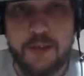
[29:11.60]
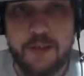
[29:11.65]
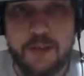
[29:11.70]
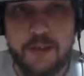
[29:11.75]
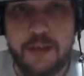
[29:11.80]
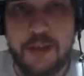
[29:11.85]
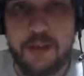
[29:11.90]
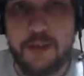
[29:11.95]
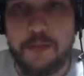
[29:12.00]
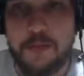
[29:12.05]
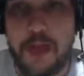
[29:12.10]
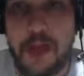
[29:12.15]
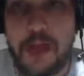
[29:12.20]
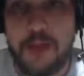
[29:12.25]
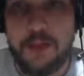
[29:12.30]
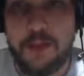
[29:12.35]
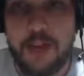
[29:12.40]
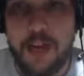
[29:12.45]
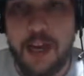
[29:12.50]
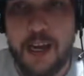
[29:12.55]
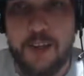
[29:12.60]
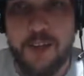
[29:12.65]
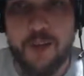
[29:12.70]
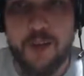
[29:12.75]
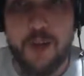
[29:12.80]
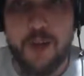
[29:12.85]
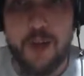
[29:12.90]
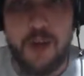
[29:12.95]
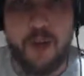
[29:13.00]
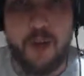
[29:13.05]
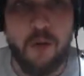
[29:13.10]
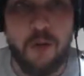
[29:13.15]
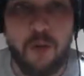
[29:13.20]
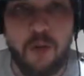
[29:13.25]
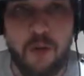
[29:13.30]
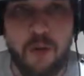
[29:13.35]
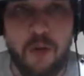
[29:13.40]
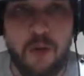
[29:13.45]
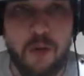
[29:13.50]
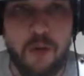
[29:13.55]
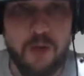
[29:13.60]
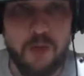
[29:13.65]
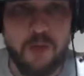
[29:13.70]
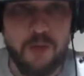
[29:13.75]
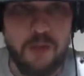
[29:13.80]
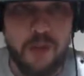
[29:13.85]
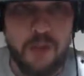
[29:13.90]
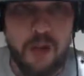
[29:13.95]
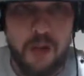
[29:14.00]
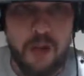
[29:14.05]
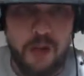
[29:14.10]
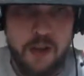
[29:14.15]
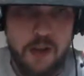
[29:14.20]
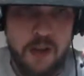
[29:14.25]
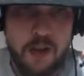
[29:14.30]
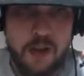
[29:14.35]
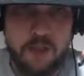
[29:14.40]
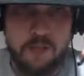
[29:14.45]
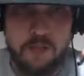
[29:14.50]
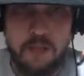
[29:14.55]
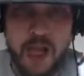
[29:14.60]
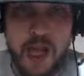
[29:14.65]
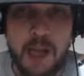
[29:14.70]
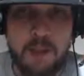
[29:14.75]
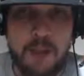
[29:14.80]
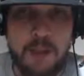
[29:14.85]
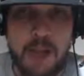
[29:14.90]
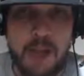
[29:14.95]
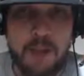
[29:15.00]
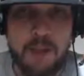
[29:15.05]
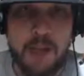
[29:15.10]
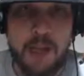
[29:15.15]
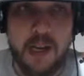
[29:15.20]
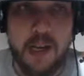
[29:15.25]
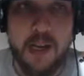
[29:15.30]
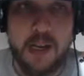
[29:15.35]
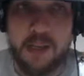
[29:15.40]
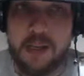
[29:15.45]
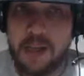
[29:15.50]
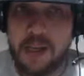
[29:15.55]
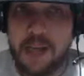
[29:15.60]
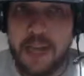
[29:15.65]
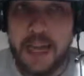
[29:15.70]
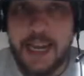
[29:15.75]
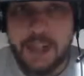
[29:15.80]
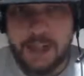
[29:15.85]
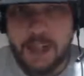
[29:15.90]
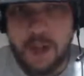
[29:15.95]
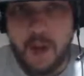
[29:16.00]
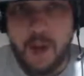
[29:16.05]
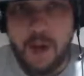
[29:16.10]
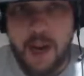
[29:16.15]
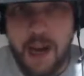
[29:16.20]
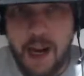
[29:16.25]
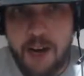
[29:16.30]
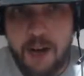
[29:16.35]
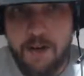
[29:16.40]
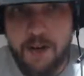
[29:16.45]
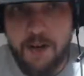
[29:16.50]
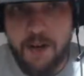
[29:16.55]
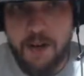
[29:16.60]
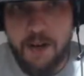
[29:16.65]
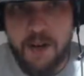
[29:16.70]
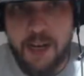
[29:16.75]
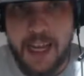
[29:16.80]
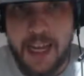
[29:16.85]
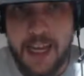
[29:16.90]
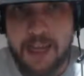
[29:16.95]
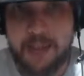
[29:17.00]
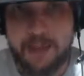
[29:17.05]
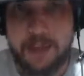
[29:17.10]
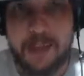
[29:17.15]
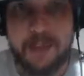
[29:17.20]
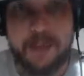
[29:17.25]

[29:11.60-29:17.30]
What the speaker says: This match has no rules. It's blah blah blah, and then the lights go off, or what the